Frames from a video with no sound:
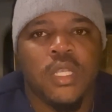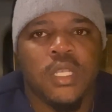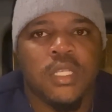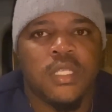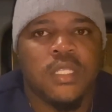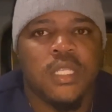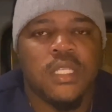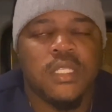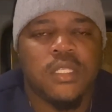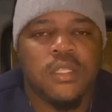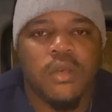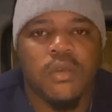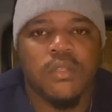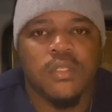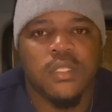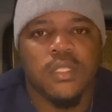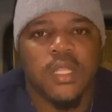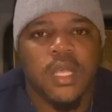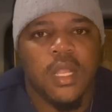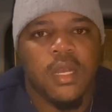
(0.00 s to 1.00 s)

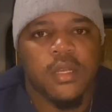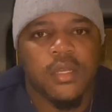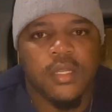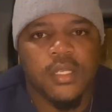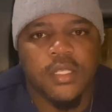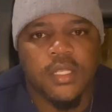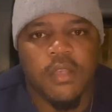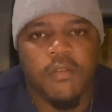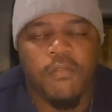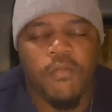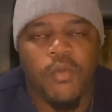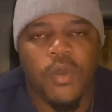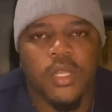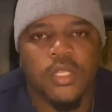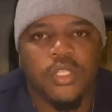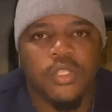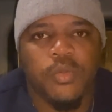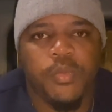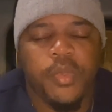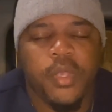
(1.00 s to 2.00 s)
$6,000 of
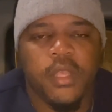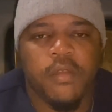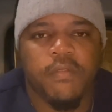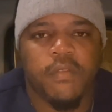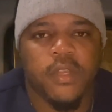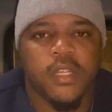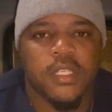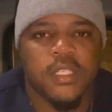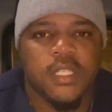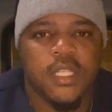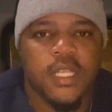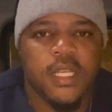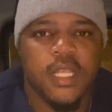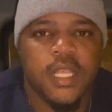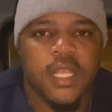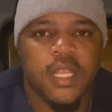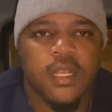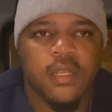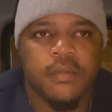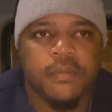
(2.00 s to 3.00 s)
what you paid for your
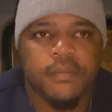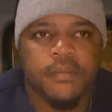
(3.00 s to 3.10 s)
CDL.